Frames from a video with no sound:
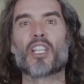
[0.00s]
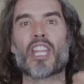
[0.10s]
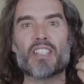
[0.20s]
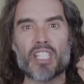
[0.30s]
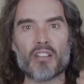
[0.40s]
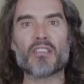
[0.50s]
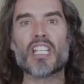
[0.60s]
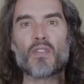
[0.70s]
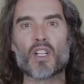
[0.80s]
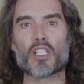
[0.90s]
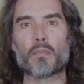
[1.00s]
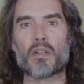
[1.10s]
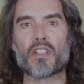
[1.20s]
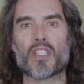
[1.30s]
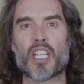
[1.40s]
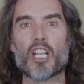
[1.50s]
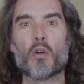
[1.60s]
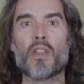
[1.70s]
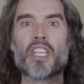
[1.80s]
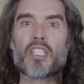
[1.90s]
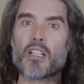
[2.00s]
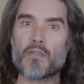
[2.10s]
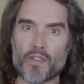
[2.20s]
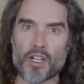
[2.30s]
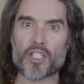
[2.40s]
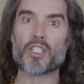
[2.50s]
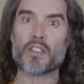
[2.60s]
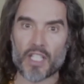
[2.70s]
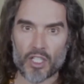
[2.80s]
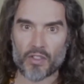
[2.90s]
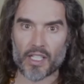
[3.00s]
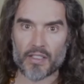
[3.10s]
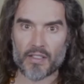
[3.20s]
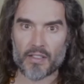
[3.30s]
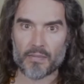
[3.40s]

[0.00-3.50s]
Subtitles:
there is no need for conspiracy when there's a convergence of interests.